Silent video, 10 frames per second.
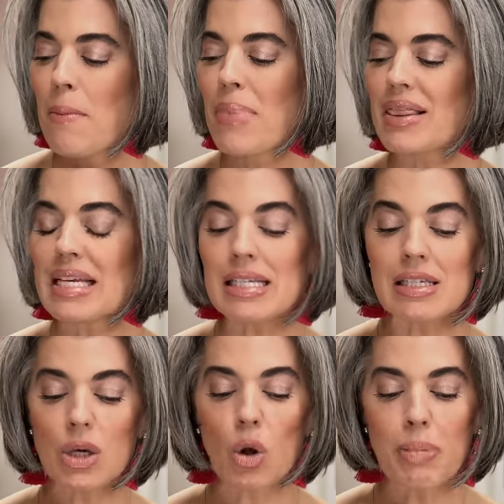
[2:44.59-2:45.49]
But this
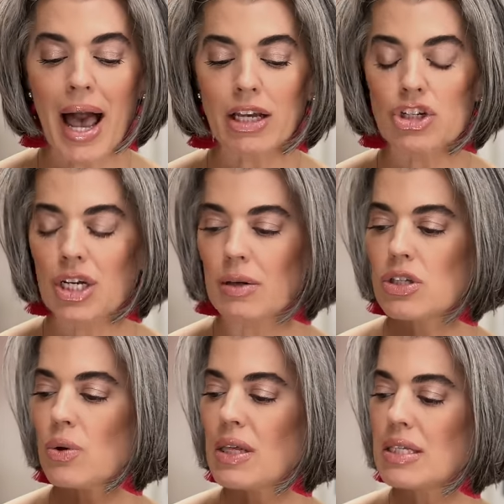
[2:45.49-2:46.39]
is the old packaging.
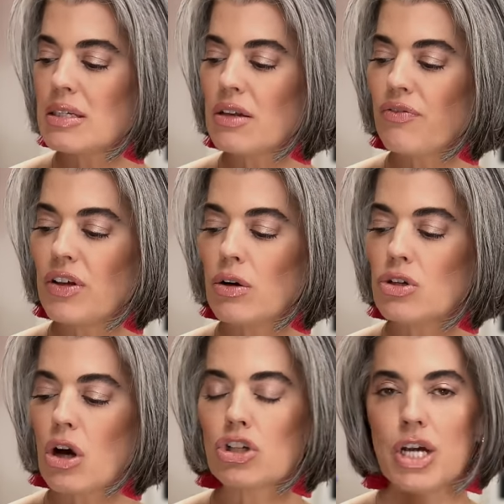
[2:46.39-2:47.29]
So this is the
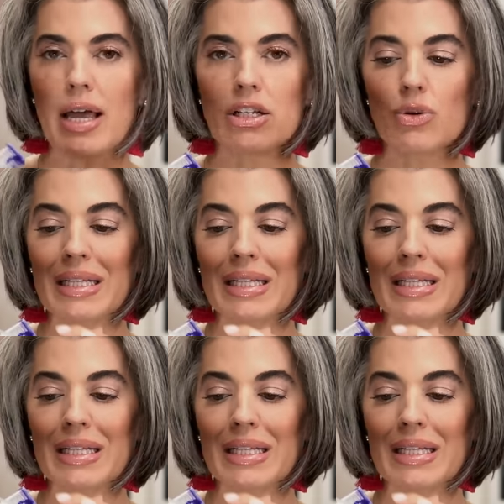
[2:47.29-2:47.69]
Phytargent.